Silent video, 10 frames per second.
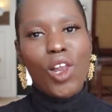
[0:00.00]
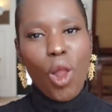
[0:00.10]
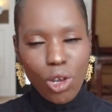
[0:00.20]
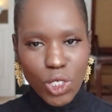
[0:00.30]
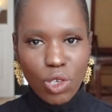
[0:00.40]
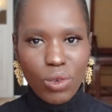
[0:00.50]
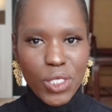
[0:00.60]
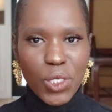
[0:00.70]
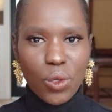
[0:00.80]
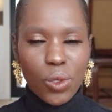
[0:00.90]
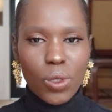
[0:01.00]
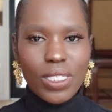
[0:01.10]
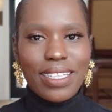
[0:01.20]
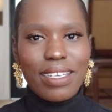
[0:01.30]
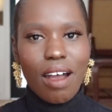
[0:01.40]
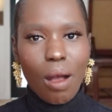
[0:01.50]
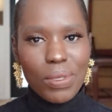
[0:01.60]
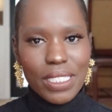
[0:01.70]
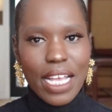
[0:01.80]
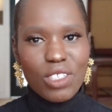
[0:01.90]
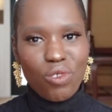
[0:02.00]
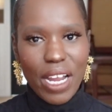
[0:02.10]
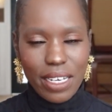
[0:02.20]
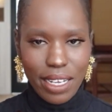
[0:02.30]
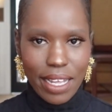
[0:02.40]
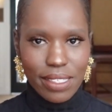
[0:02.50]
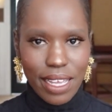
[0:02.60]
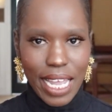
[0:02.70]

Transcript: Long story short, the upstairs radiator